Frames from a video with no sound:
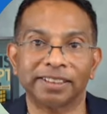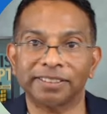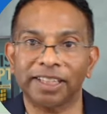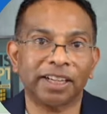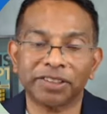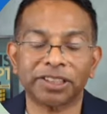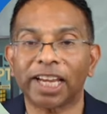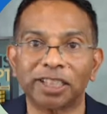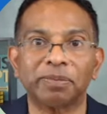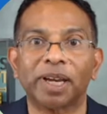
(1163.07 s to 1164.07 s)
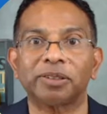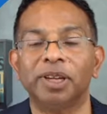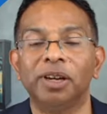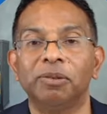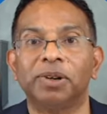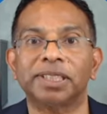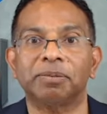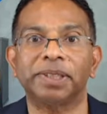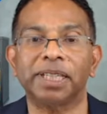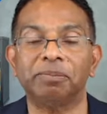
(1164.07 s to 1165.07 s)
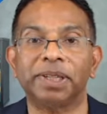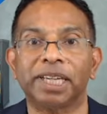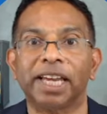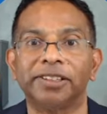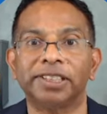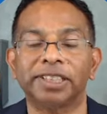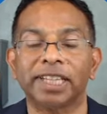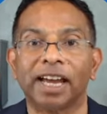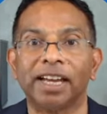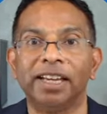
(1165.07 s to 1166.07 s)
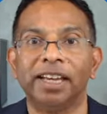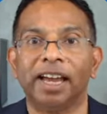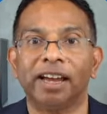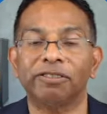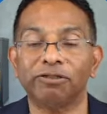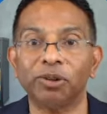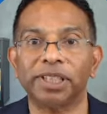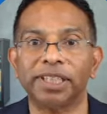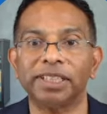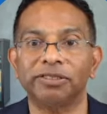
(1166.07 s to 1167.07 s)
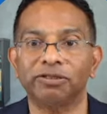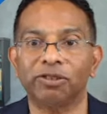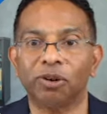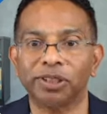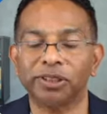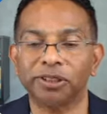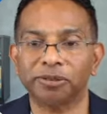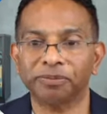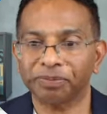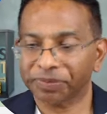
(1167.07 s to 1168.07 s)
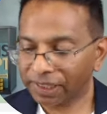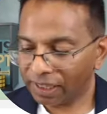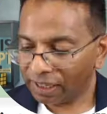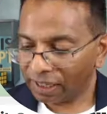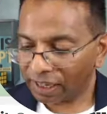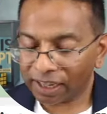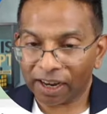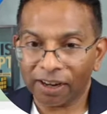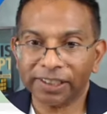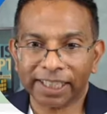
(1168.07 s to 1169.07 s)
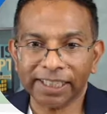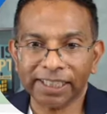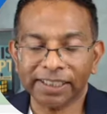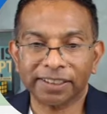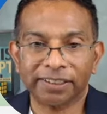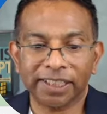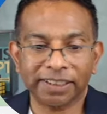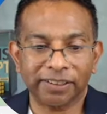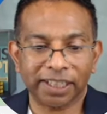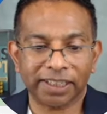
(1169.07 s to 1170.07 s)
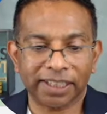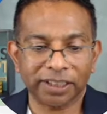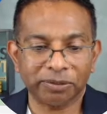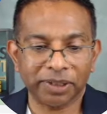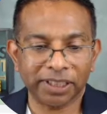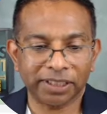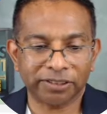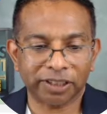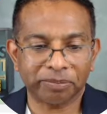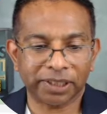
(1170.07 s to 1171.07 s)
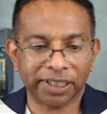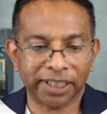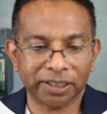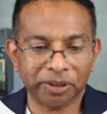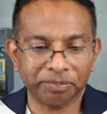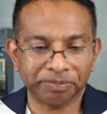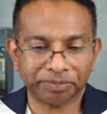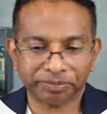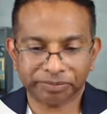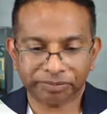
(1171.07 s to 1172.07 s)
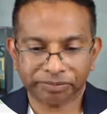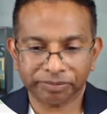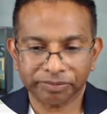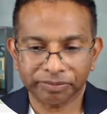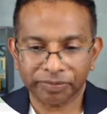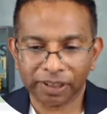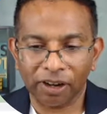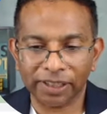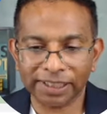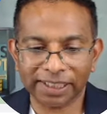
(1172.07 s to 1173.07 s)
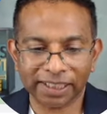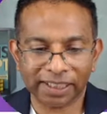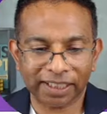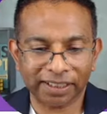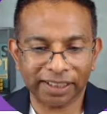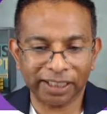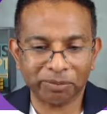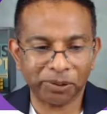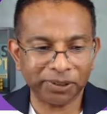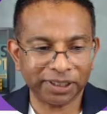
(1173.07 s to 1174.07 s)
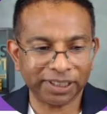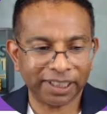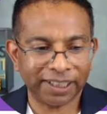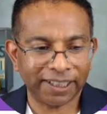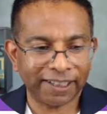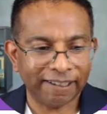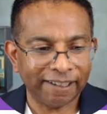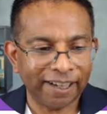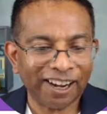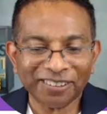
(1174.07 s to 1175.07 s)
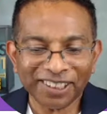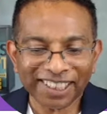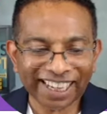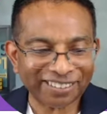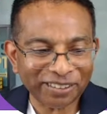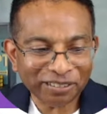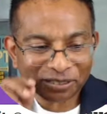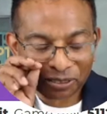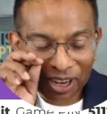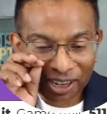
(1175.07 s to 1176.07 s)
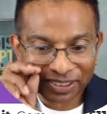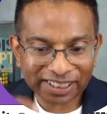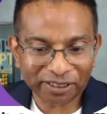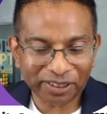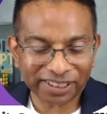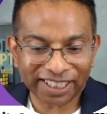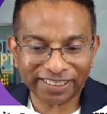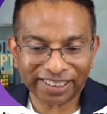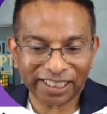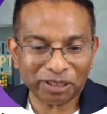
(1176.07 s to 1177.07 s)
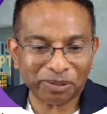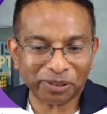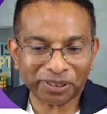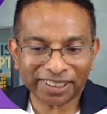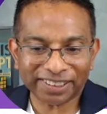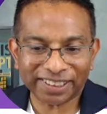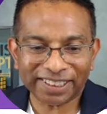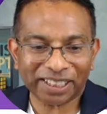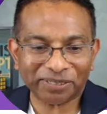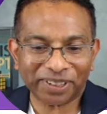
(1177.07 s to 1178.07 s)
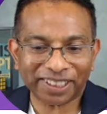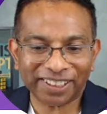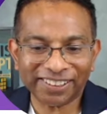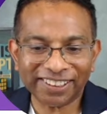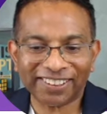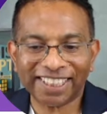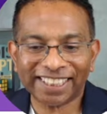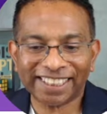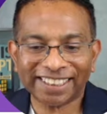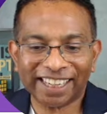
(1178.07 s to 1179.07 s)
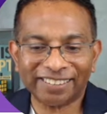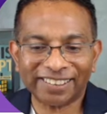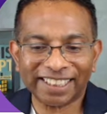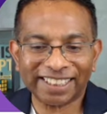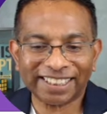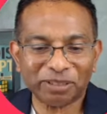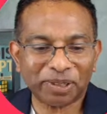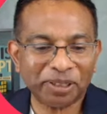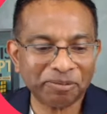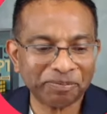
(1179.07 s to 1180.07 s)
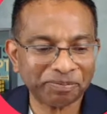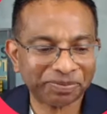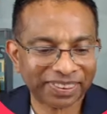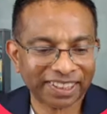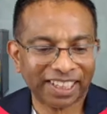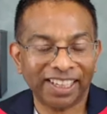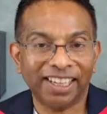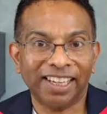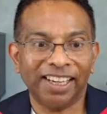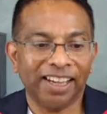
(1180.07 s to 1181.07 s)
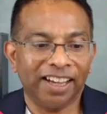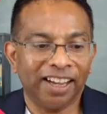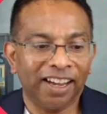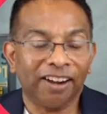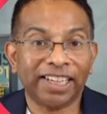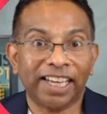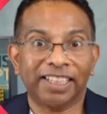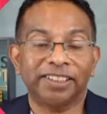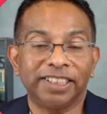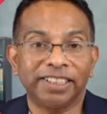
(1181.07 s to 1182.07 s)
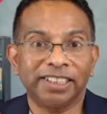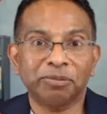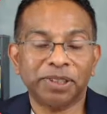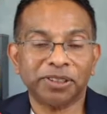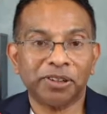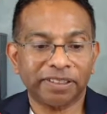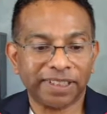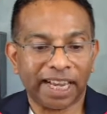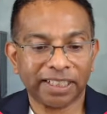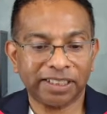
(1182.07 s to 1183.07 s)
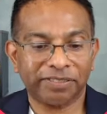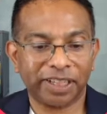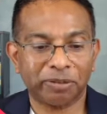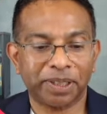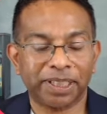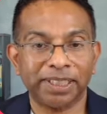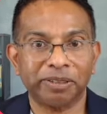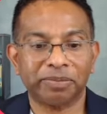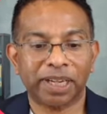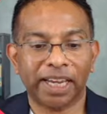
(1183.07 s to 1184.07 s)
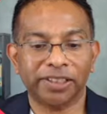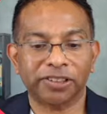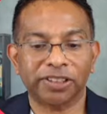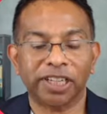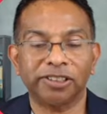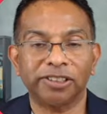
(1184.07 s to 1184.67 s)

let you have a chat about what some of the implications are for this for you. Okay, so let's look at the next one. Let's jump to the next one. Oh, let's see the leaderboard. Oh, okay. I've seen a quick change to the leaderboard just in that one go. All right, let's see let's going. Okay, so this is the majority of talent developers plan to change